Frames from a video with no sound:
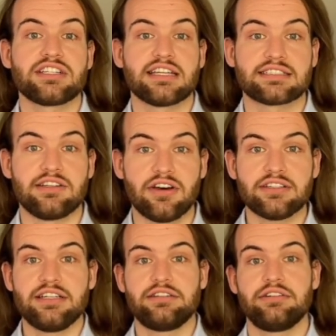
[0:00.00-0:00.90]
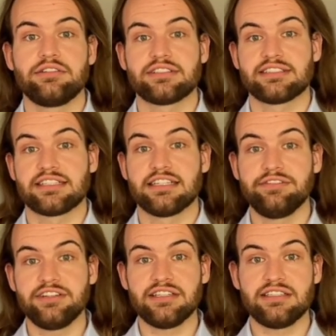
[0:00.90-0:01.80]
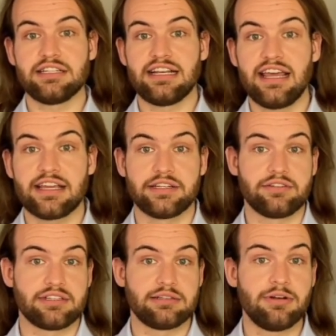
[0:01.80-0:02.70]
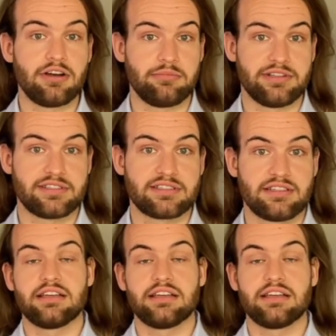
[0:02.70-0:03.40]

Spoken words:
does not introduce a significant delay to the deployments.